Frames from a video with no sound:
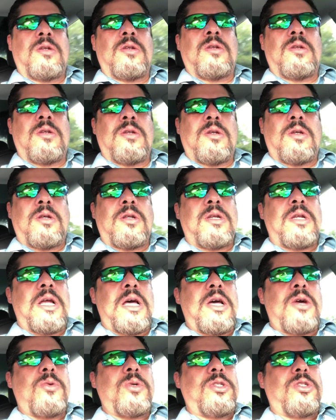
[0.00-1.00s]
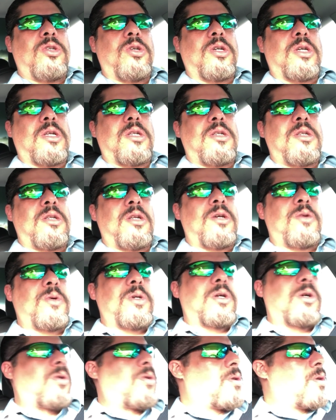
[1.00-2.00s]
Now it took it. There
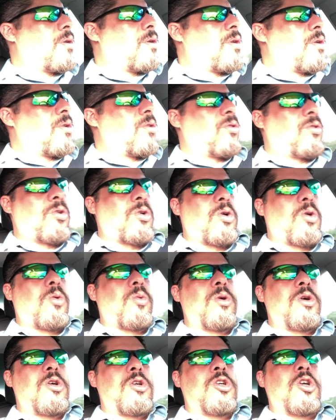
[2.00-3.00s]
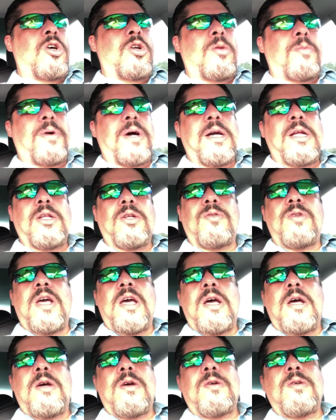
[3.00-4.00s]
we go. So we're on autopilot
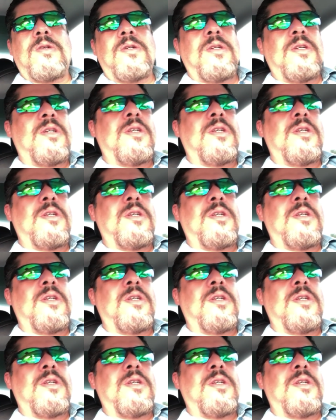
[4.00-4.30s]
now.